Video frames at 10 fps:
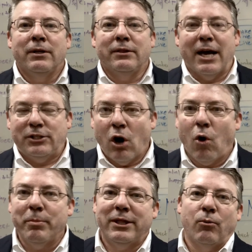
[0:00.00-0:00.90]
They
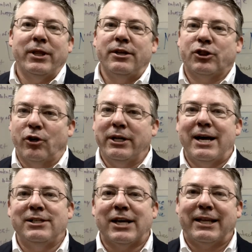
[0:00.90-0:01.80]
told me that within 30
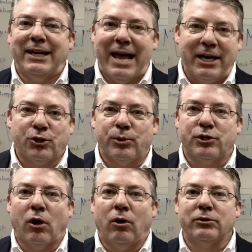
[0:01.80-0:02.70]
days I'd get X
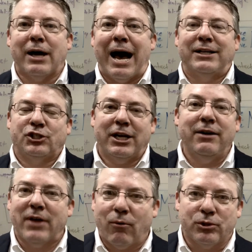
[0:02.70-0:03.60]
result. I
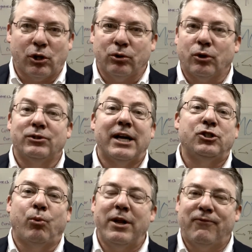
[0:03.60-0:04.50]
achieved that result on day
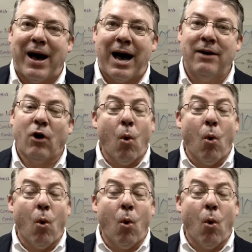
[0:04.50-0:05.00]
25,